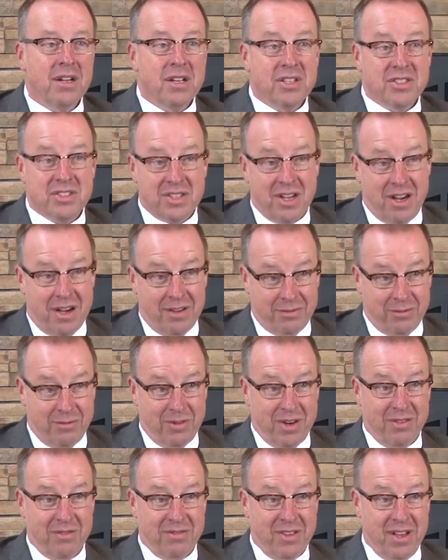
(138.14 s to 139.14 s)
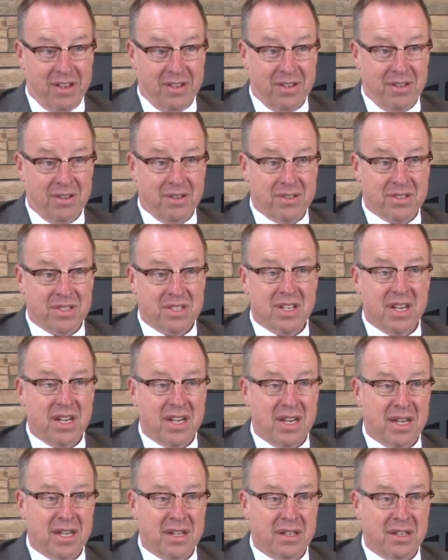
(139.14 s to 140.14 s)
software vendors
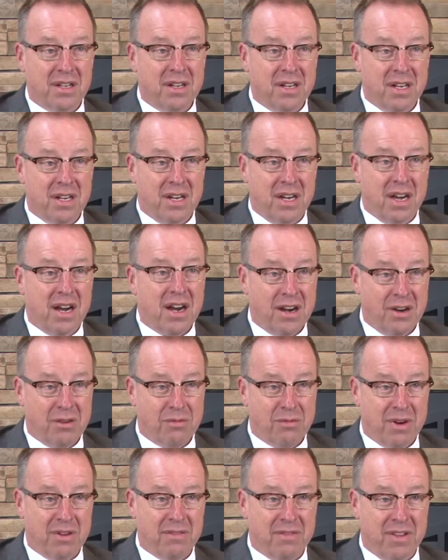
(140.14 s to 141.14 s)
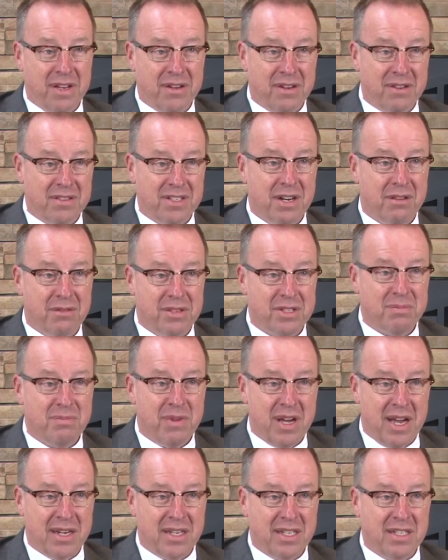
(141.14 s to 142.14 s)
and hardware vendors are
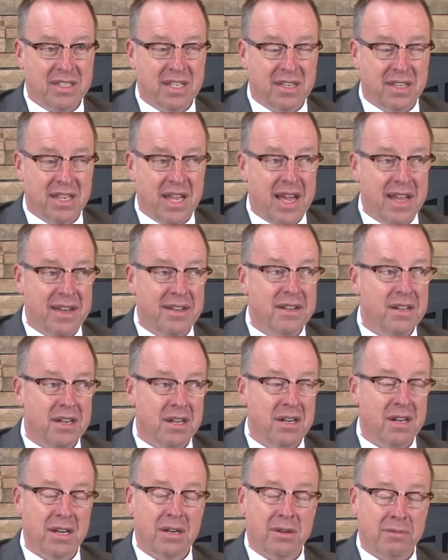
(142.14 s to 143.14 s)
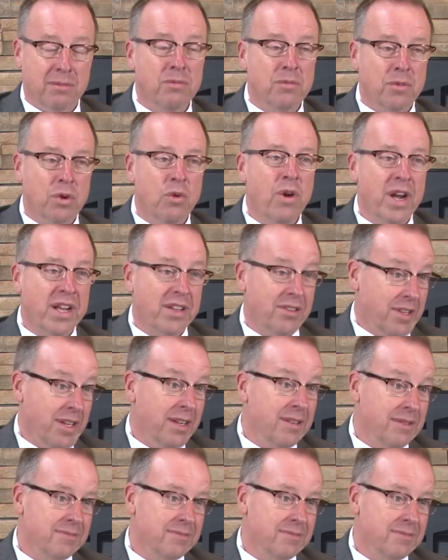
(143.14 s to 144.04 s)
responding to that quickly.